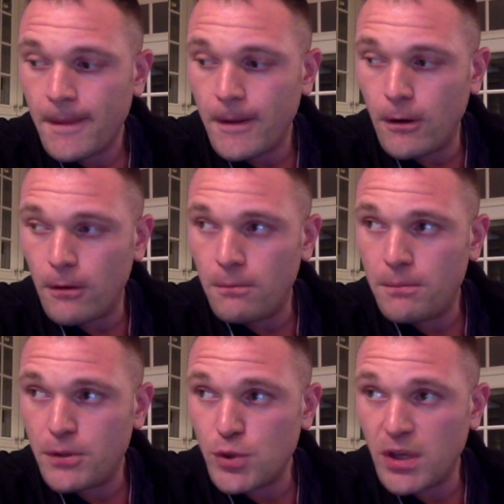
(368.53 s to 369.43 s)
You know,
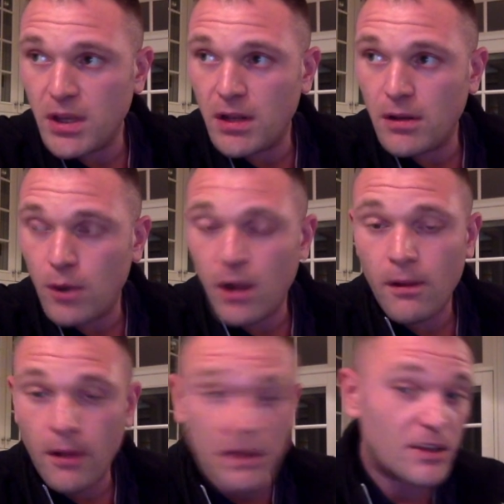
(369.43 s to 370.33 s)
between,
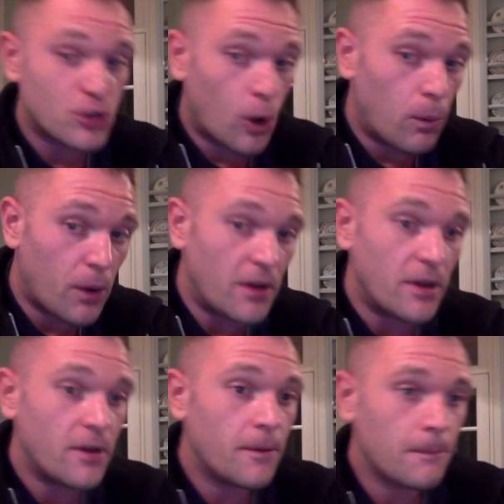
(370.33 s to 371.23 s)
well, let's go
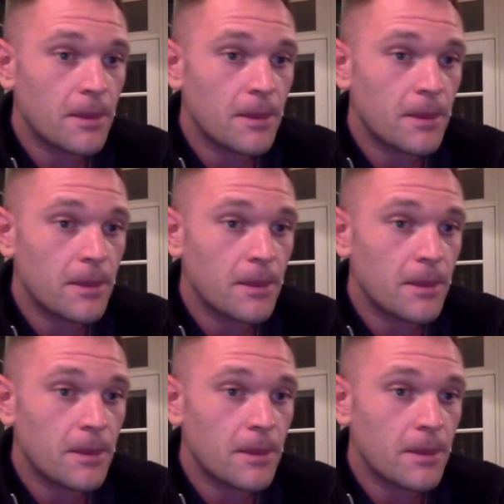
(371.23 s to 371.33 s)
Brandon.